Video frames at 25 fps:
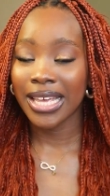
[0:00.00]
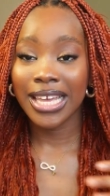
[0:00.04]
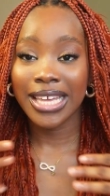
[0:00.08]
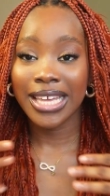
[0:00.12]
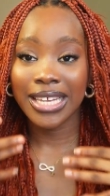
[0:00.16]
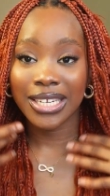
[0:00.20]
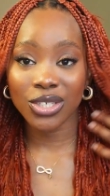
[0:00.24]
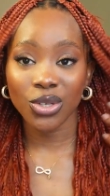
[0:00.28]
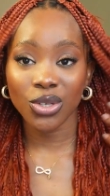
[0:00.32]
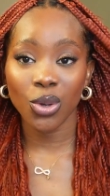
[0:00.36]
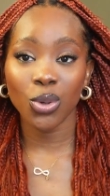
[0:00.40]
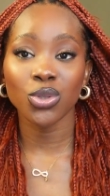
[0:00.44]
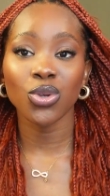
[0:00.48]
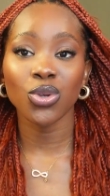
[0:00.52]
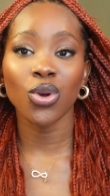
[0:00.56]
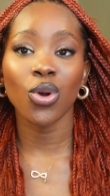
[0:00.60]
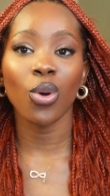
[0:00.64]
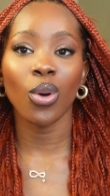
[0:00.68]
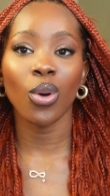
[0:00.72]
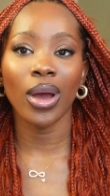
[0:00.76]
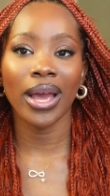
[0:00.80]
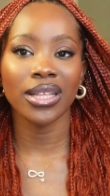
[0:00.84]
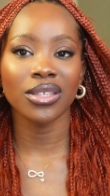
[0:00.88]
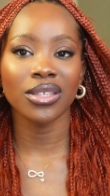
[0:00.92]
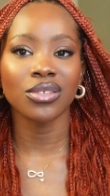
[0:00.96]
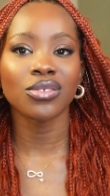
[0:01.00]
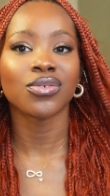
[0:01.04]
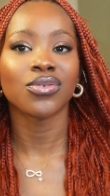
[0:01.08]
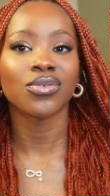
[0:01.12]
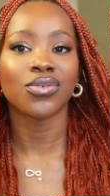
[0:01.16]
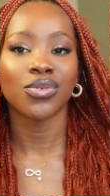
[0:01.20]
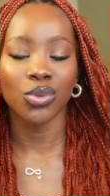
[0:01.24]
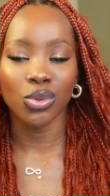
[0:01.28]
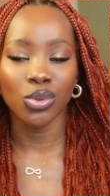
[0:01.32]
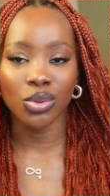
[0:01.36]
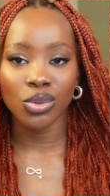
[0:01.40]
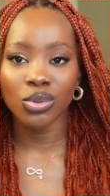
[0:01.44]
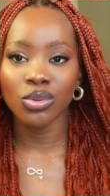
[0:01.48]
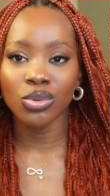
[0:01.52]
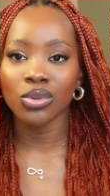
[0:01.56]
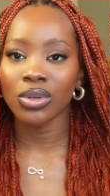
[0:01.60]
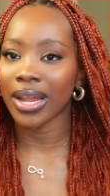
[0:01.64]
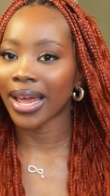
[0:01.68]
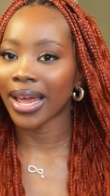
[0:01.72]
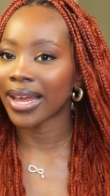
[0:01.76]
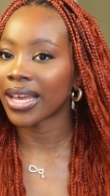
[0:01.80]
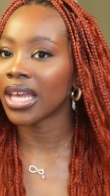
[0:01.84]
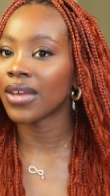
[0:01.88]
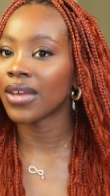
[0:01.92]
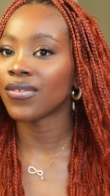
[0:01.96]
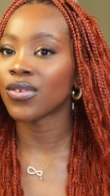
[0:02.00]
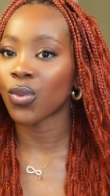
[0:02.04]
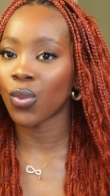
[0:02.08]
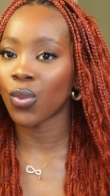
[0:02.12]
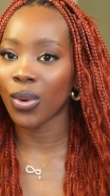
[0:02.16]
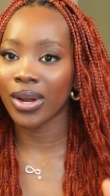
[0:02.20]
It is also quite full, like even